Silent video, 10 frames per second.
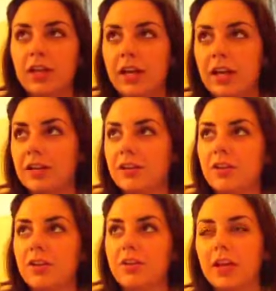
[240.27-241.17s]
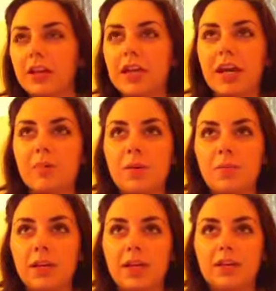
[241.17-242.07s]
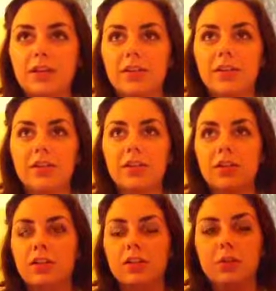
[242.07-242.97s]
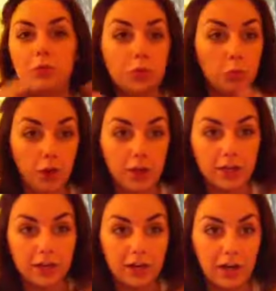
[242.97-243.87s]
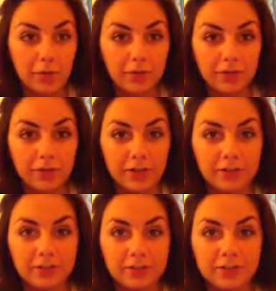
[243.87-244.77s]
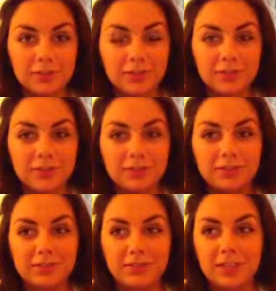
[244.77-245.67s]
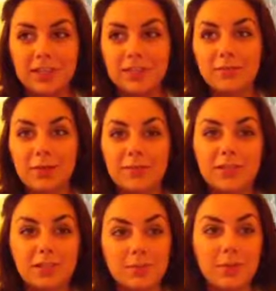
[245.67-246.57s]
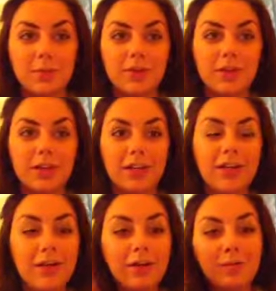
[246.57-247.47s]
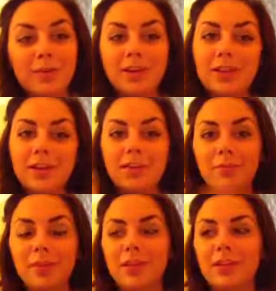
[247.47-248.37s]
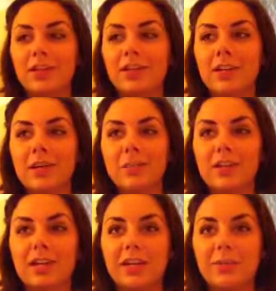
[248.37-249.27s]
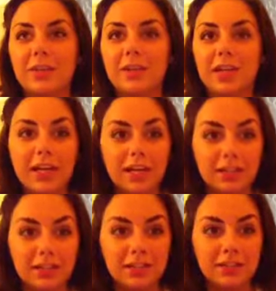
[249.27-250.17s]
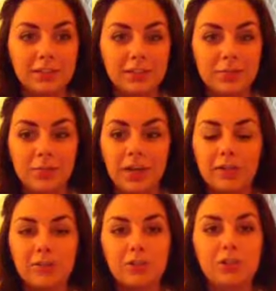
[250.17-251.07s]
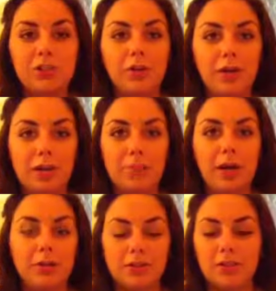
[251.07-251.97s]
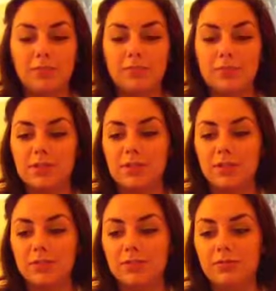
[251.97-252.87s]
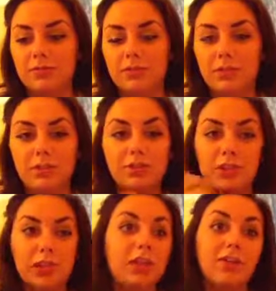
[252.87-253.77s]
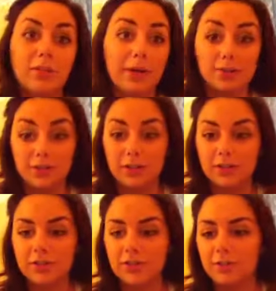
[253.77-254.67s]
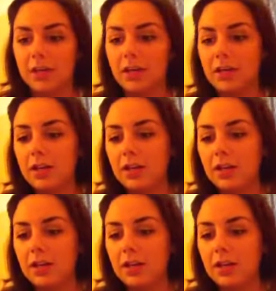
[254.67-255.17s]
and they're like the kind of people like who you want up in the front. Like sometimes there's the people who are like, oh, I want to be the leader, I want to be the leader, but they get up there and they can't lead. But Andrea and Joe are like a power team, so you should like give them extra credit or something.